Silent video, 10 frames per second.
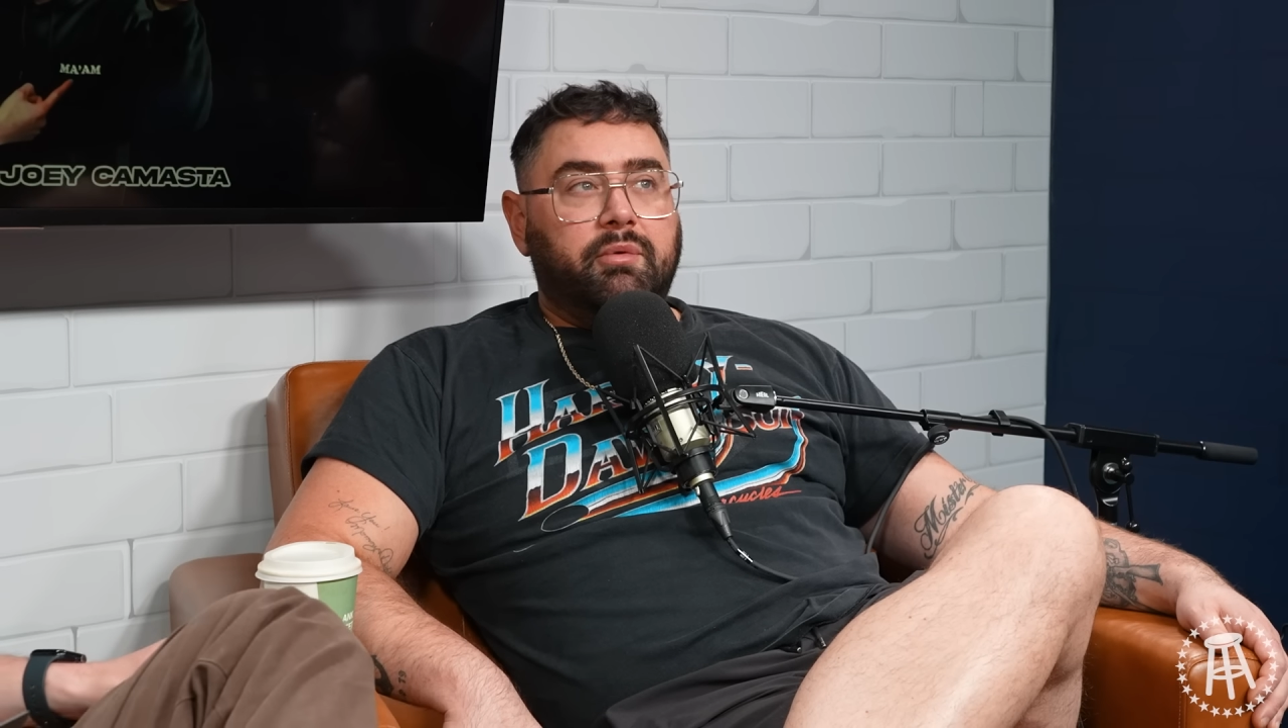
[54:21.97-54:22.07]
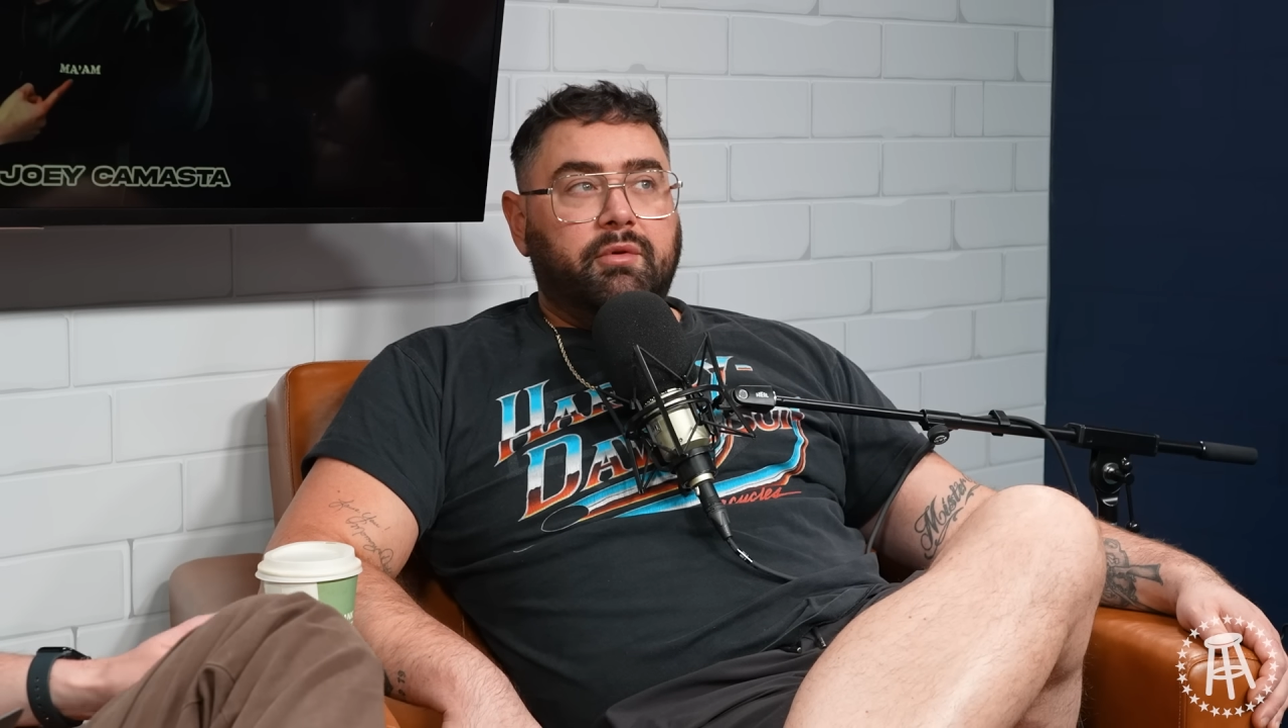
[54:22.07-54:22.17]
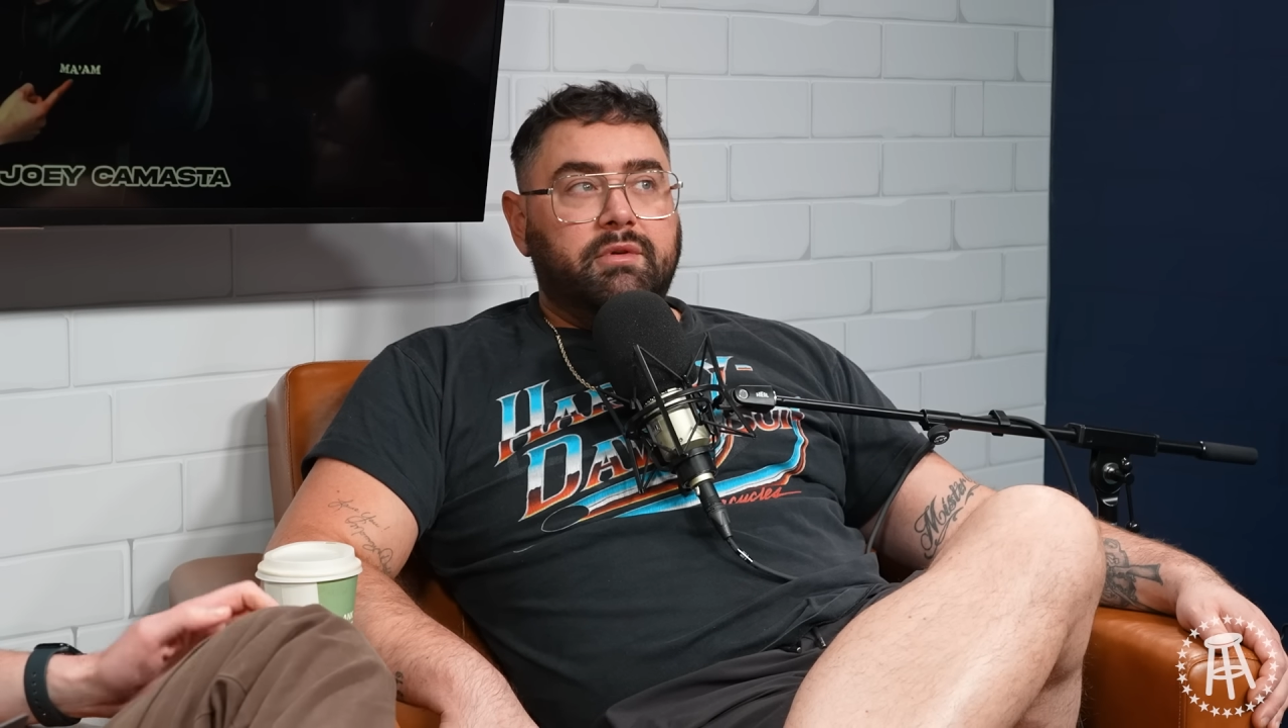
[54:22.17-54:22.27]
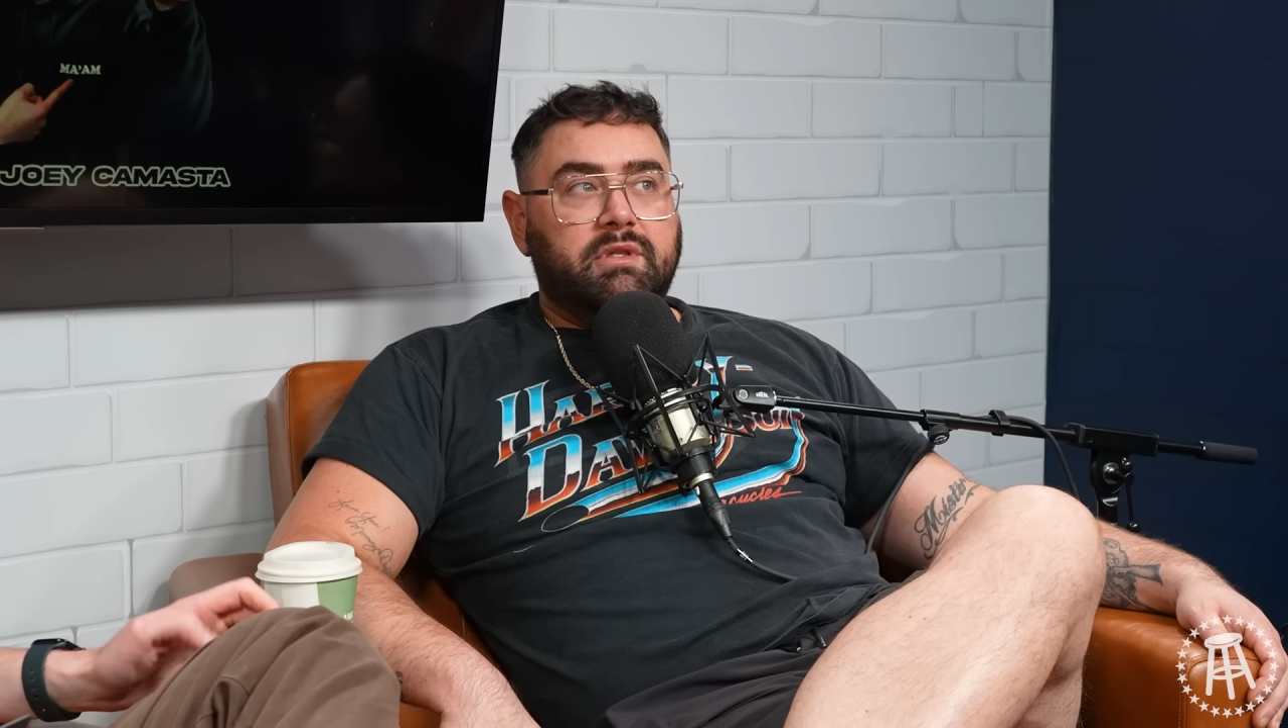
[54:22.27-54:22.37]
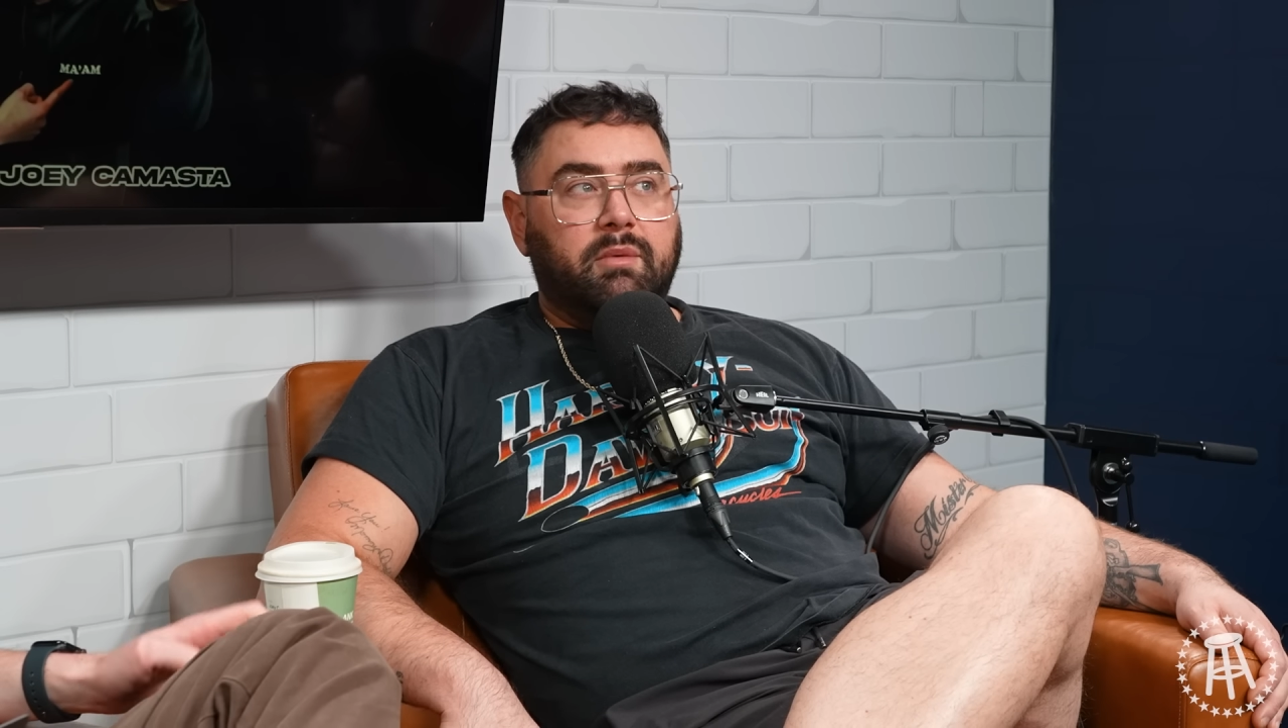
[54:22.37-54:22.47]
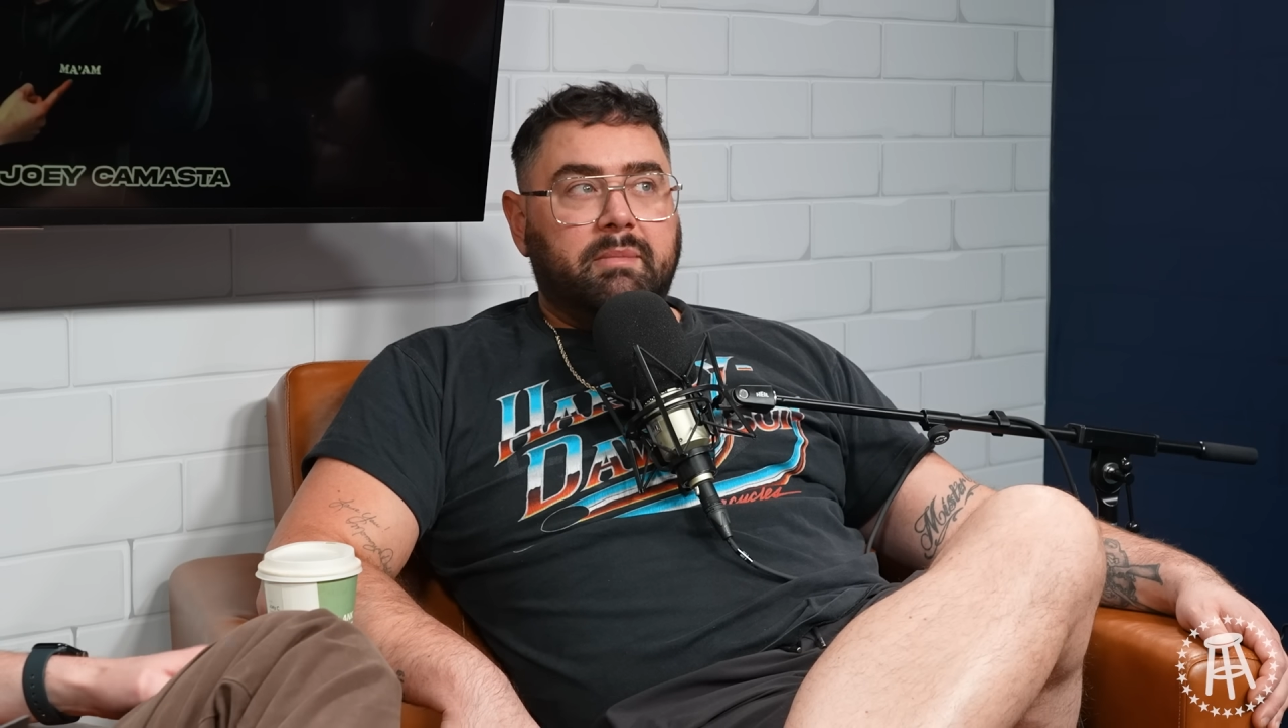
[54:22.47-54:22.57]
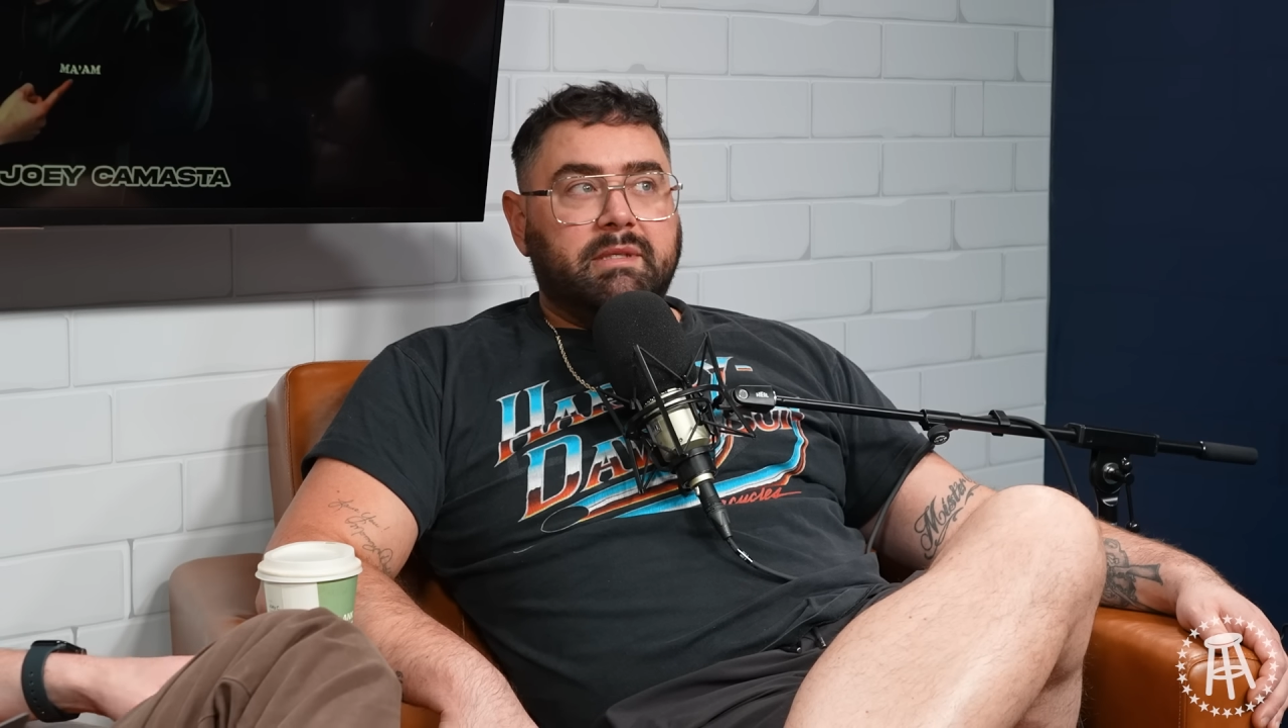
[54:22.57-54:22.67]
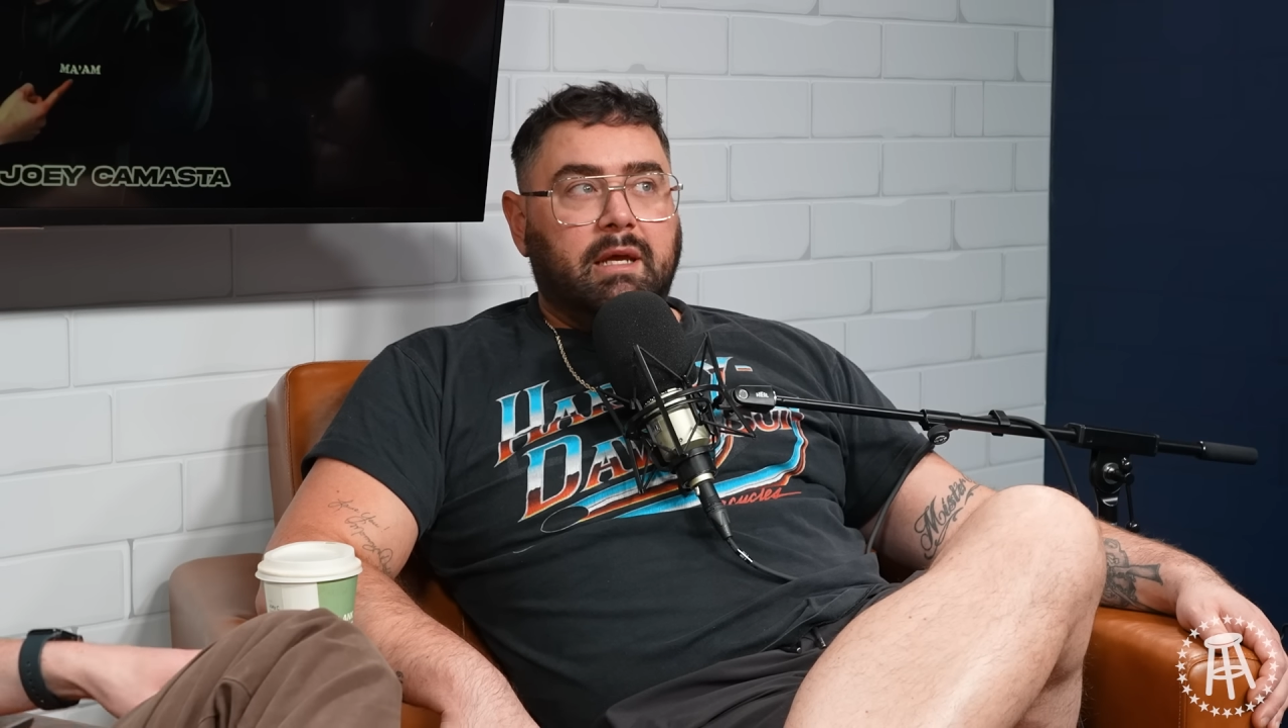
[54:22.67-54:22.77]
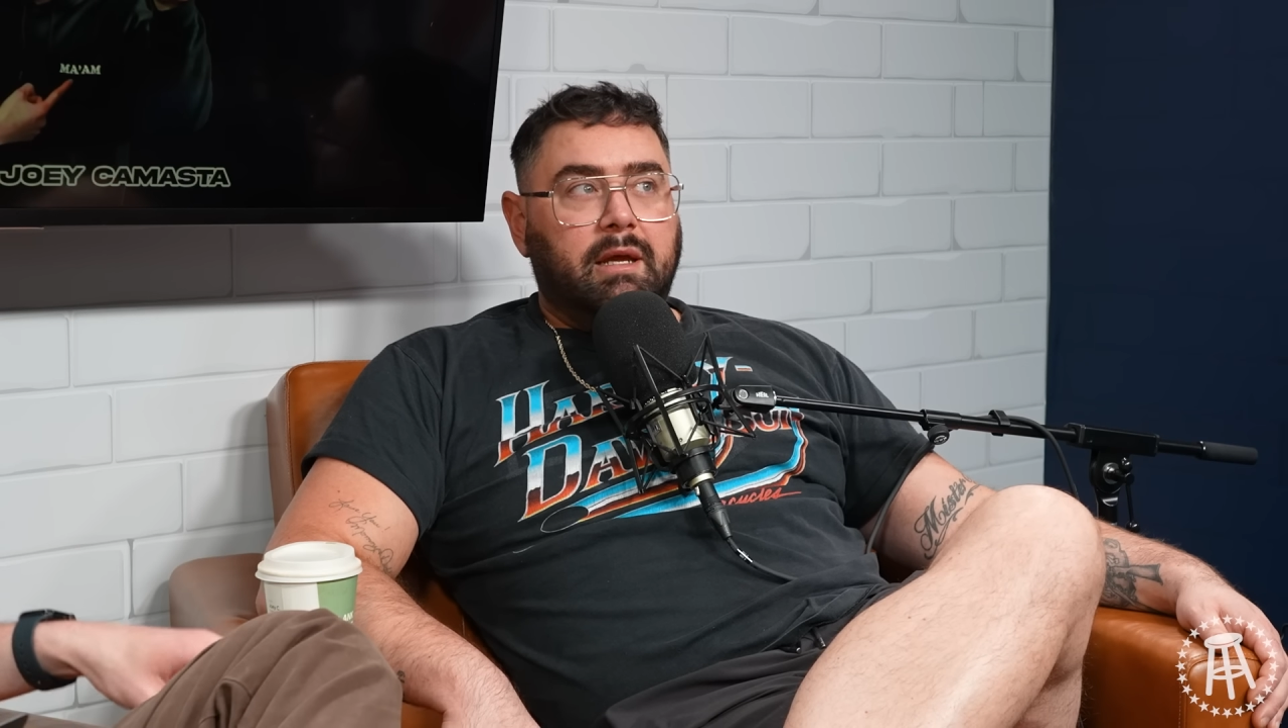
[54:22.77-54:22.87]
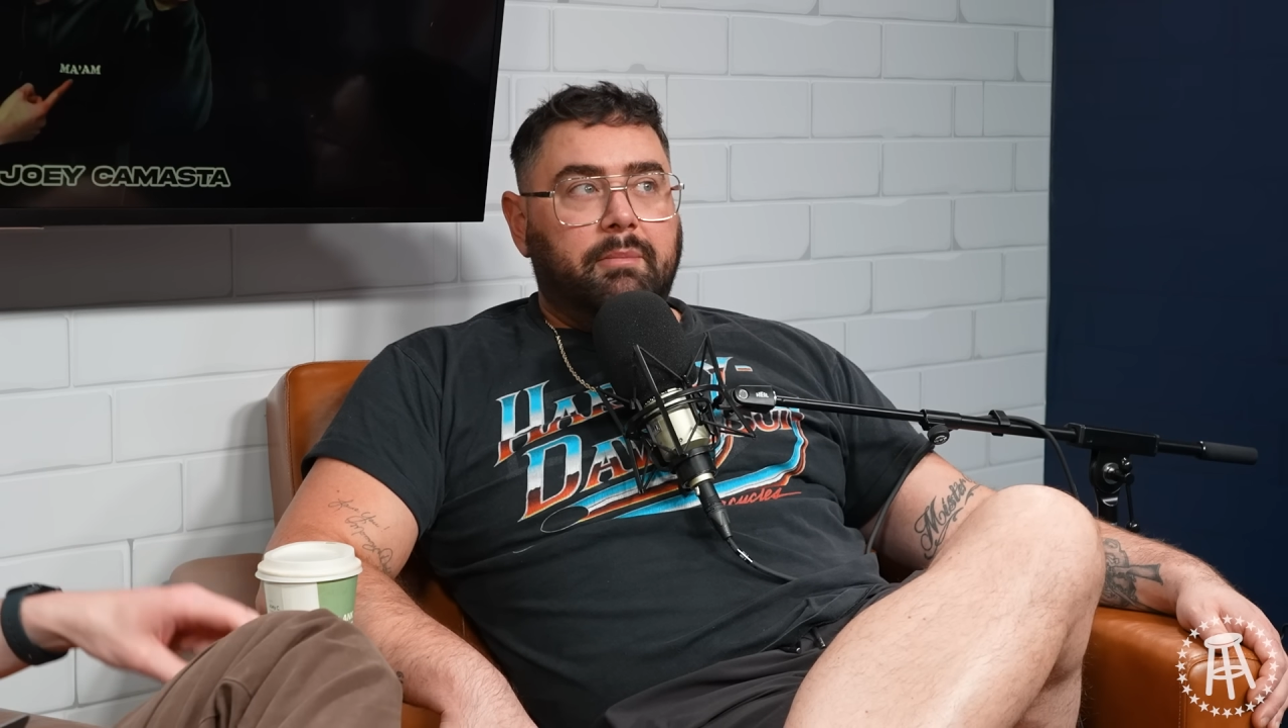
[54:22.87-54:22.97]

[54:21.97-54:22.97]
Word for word: perused the website yet,